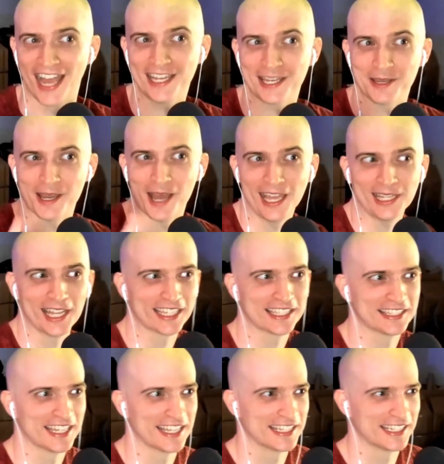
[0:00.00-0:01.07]
I
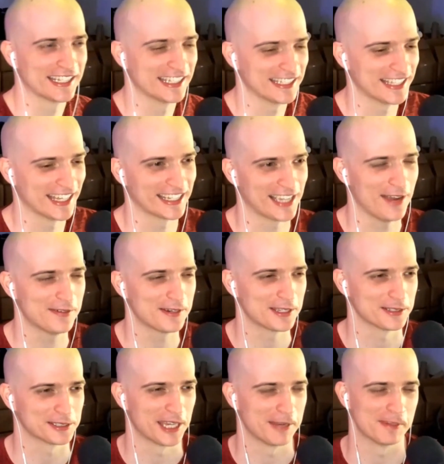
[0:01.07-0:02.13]
like that cover
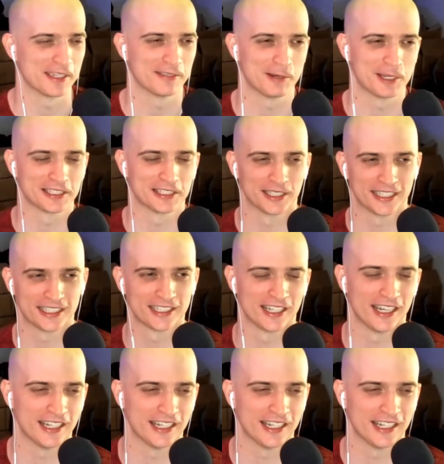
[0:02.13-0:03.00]
you sent me recently.